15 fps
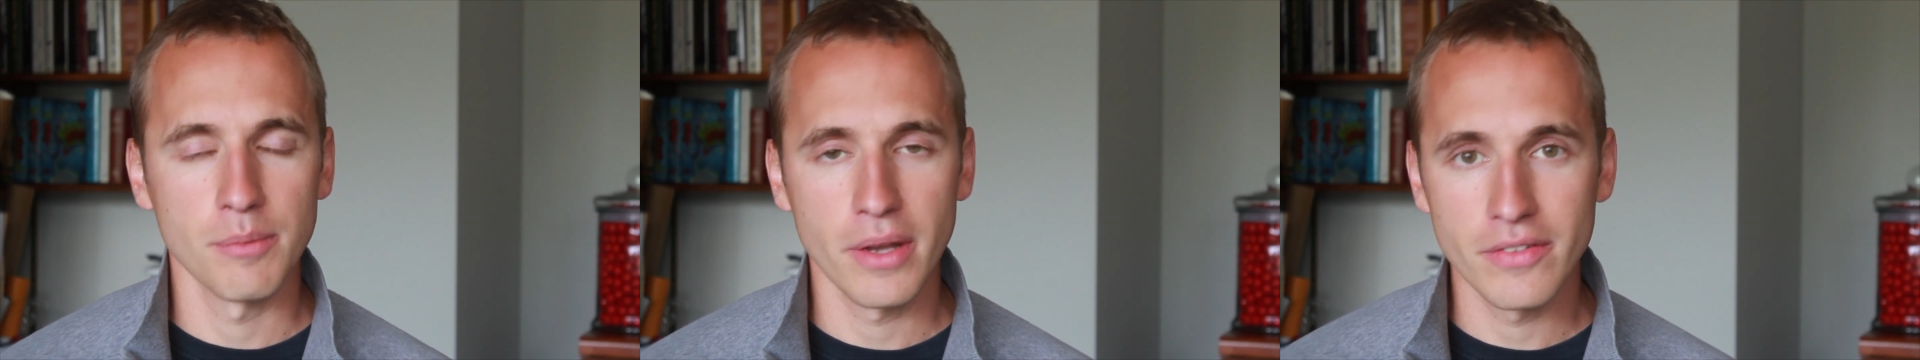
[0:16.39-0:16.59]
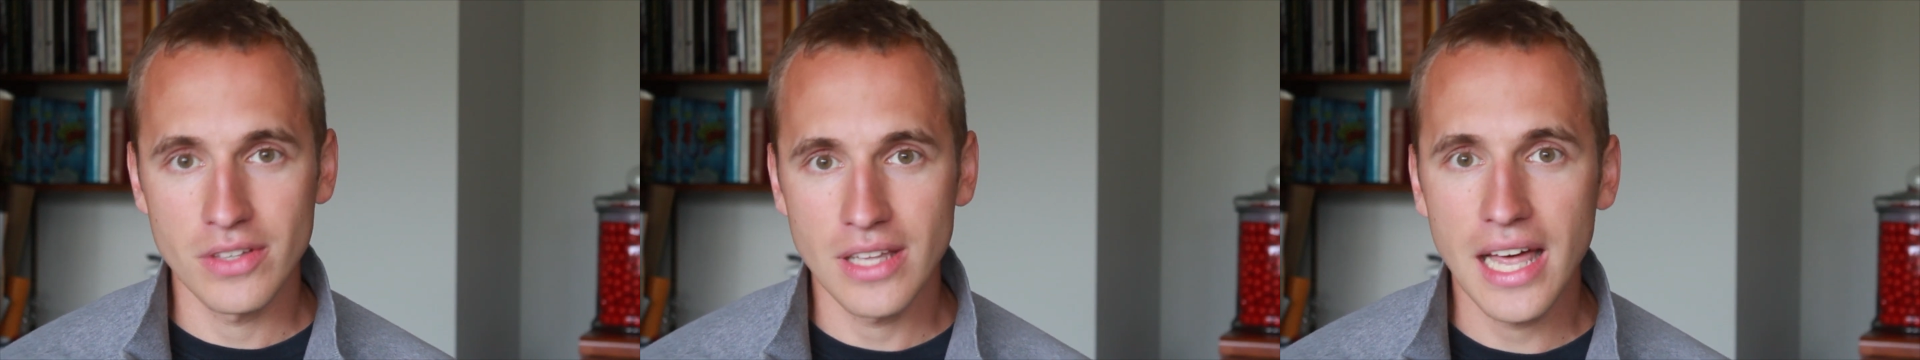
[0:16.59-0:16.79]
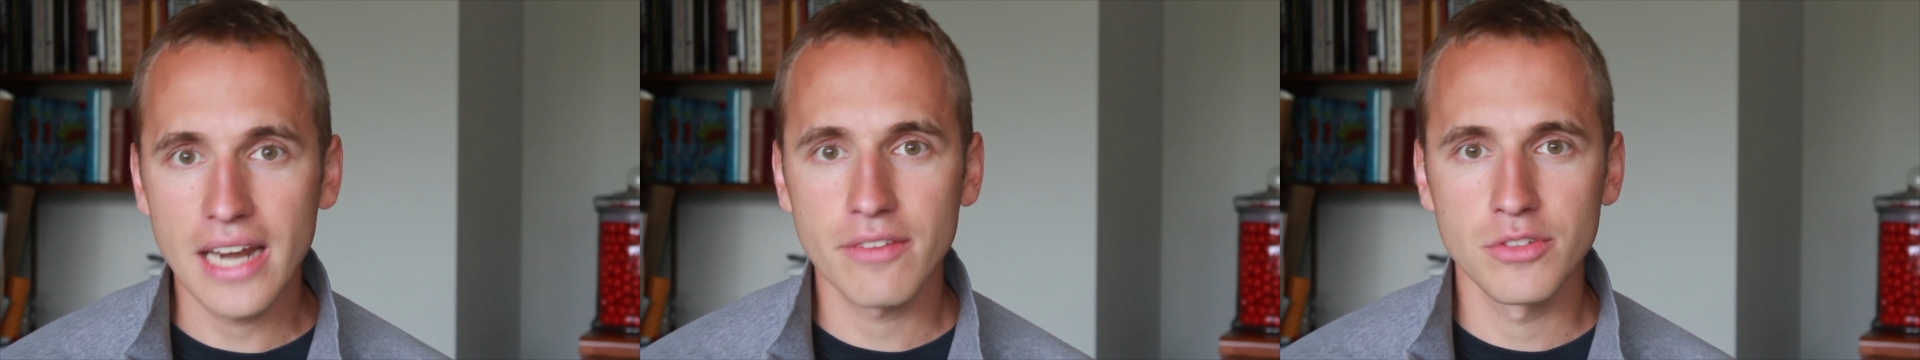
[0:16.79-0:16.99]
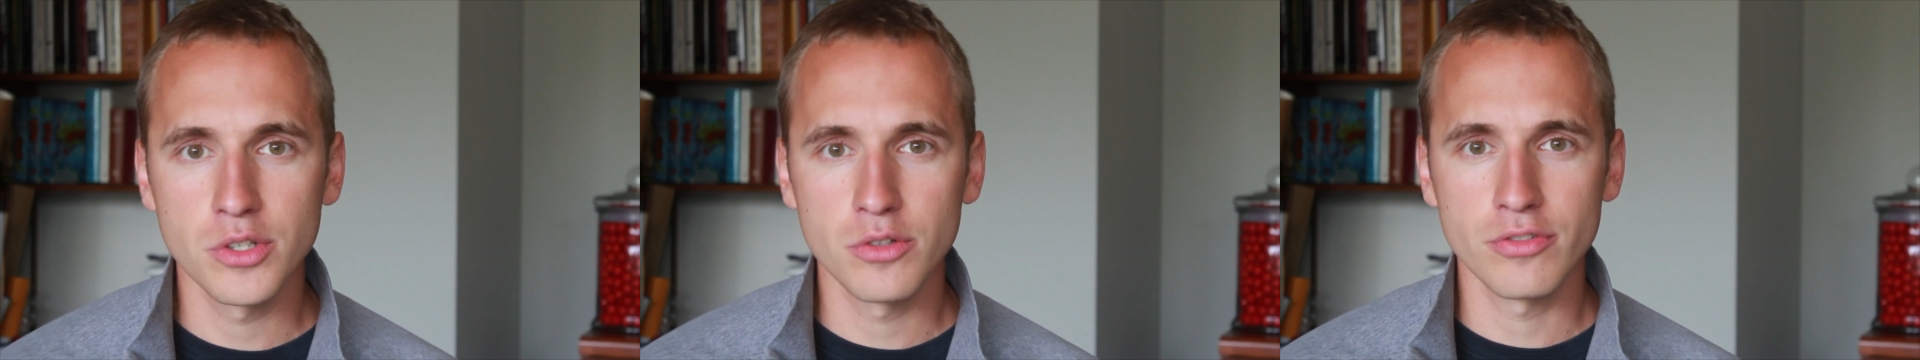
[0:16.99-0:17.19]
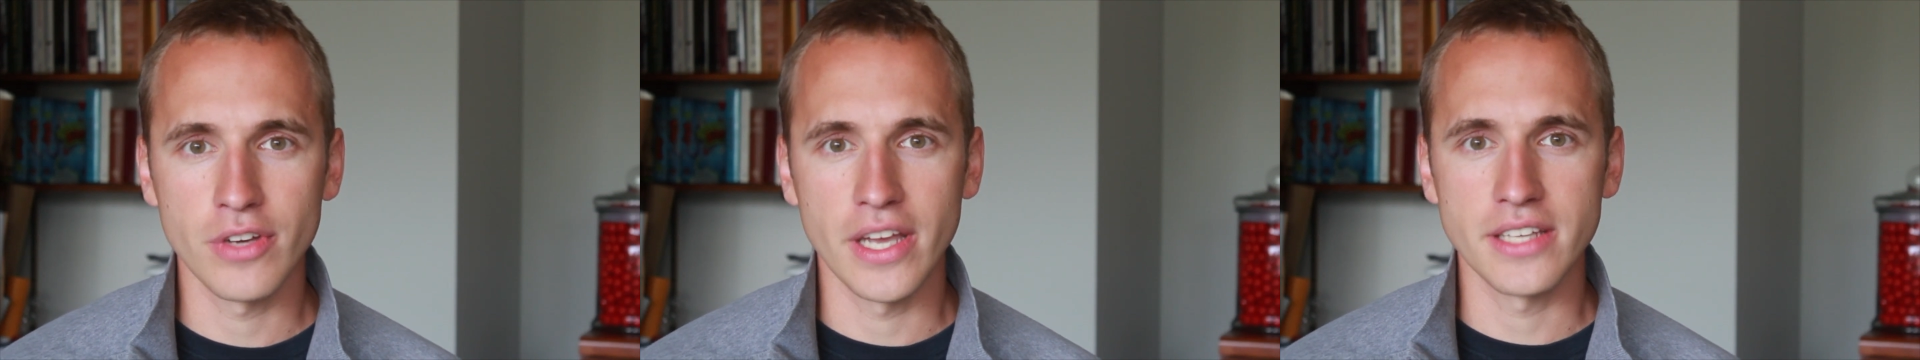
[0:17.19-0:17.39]
We have a lot of
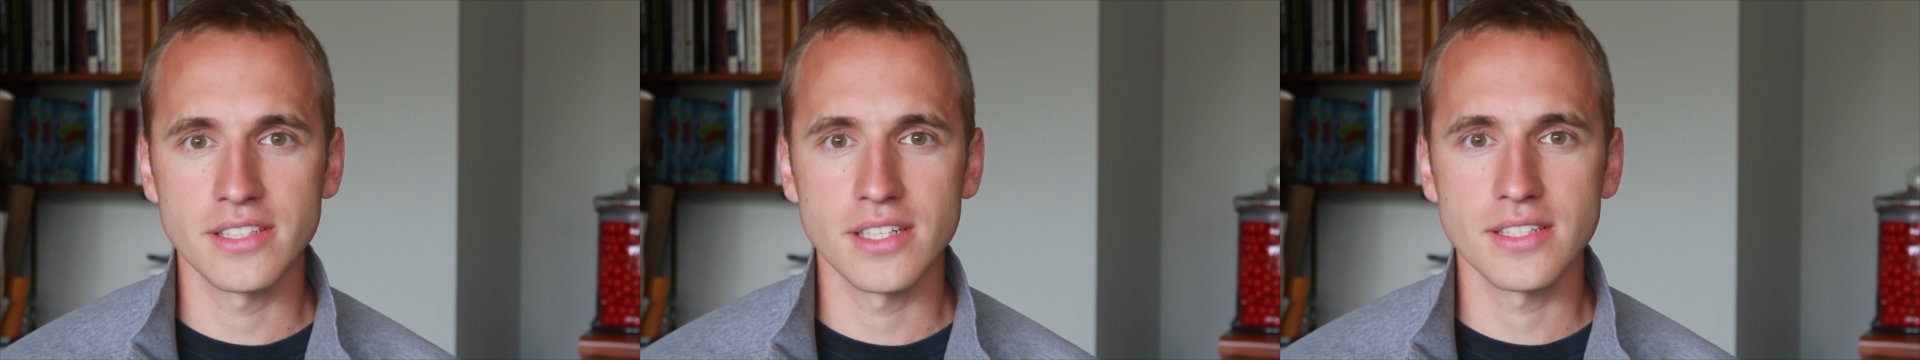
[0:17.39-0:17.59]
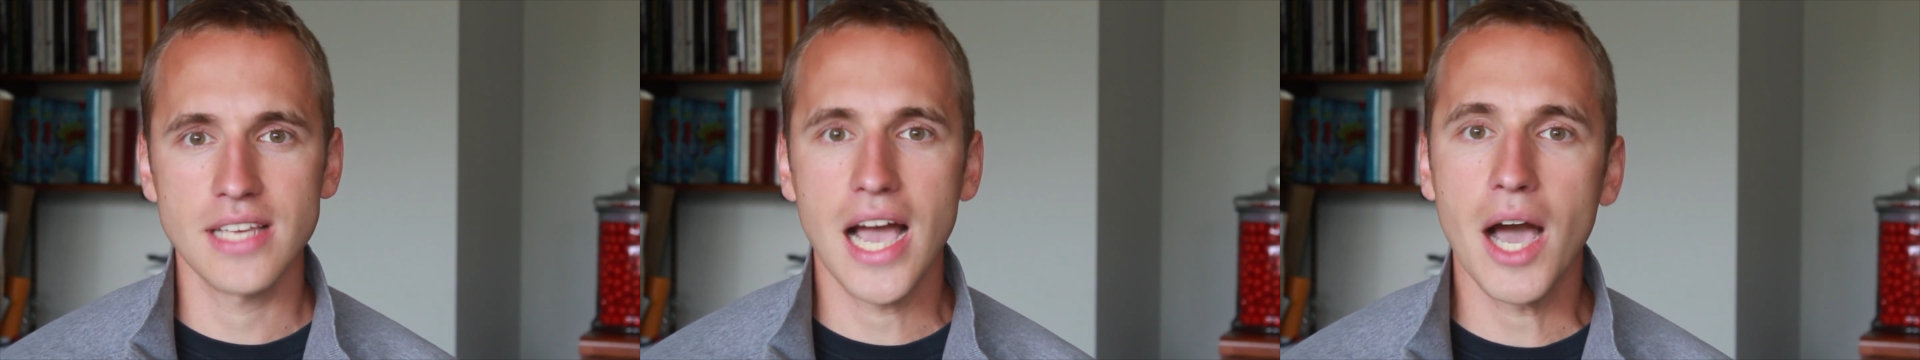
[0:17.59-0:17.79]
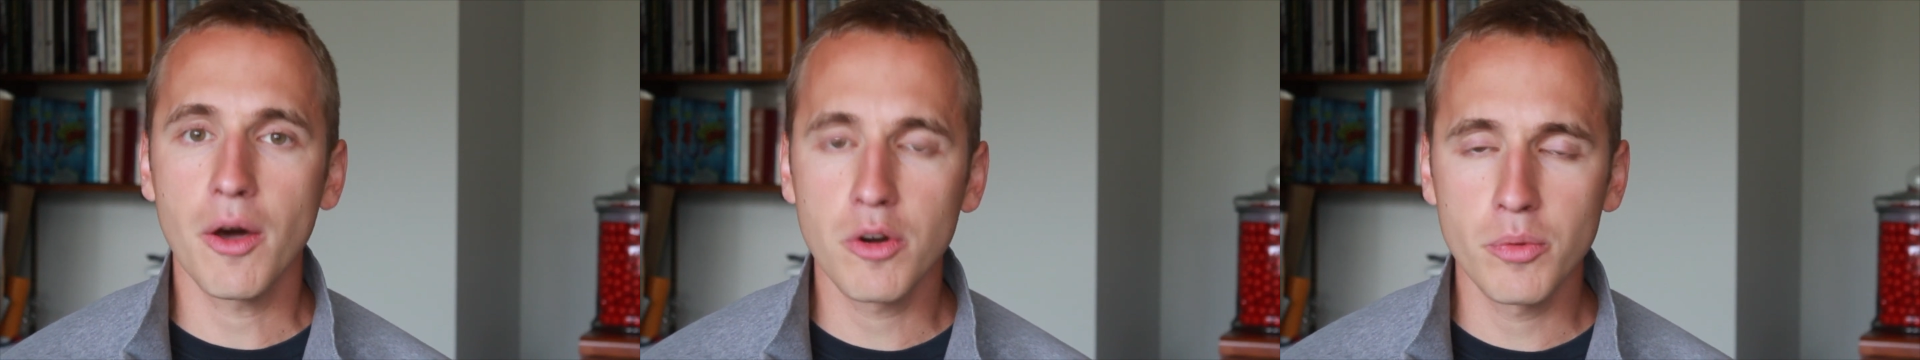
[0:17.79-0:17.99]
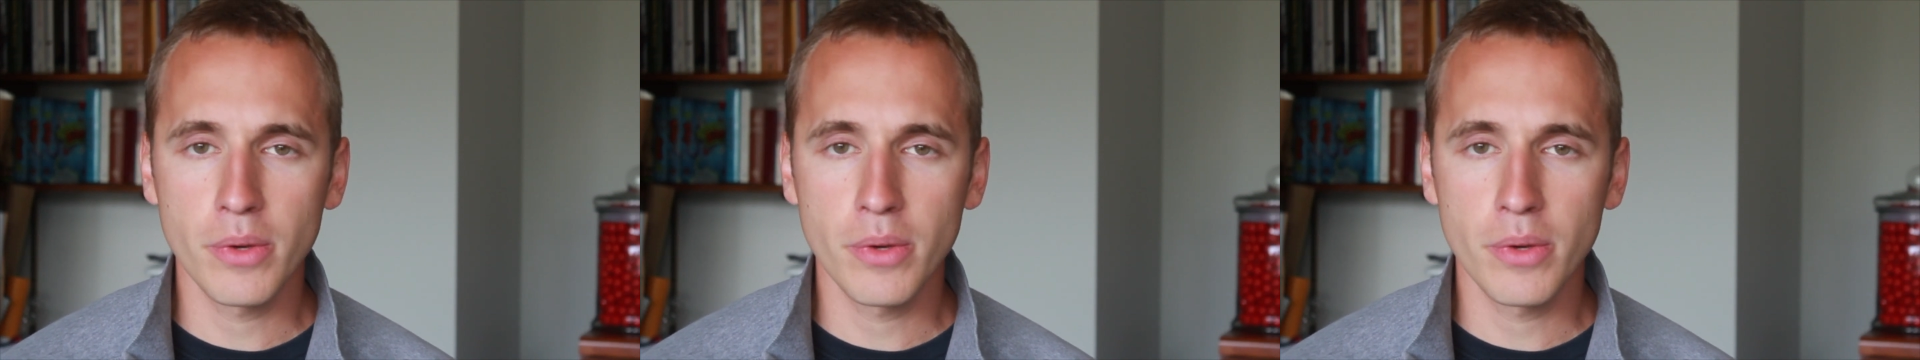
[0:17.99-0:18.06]
new faces. How